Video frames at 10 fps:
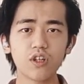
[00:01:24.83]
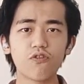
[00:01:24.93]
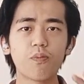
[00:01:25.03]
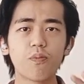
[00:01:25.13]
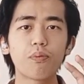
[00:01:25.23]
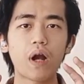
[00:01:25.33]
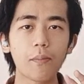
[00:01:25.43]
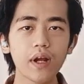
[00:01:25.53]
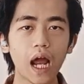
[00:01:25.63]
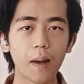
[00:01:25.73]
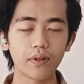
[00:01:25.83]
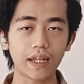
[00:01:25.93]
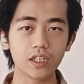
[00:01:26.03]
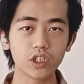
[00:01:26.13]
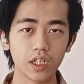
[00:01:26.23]
So for primary
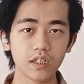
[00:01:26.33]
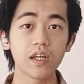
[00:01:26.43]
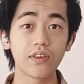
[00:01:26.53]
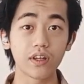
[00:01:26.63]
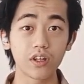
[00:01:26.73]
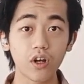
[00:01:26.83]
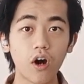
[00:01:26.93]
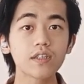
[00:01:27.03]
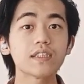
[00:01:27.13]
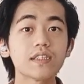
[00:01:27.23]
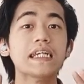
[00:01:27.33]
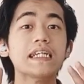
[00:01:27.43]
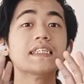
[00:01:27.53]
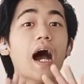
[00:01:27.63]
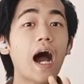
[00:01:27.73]
hypertension, the cause
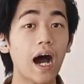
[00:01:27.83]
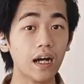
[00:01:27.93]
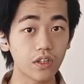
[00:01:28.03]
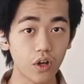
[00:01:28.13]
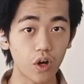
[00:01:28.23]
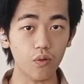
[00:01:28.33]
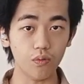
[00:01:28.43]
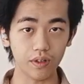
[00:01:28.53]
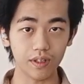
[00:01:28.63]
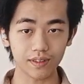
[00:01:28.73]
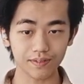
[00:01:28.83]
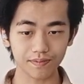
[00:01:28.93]
is unknown.